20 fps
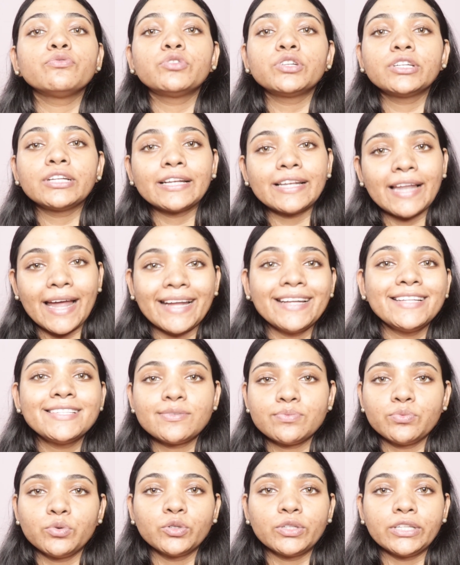would glide
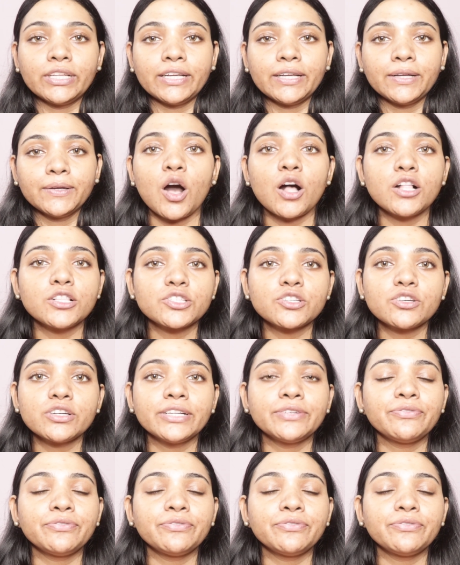smoothly. Also,